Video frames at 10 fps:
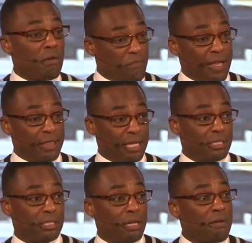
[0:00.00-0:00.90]
Faith
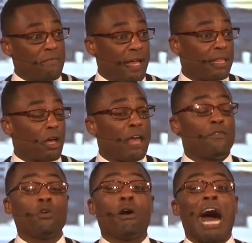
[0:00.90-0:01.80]
is faith. If
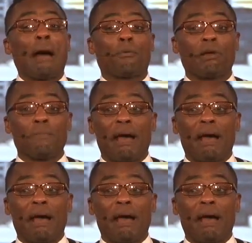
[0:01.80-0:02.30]
you're going to operate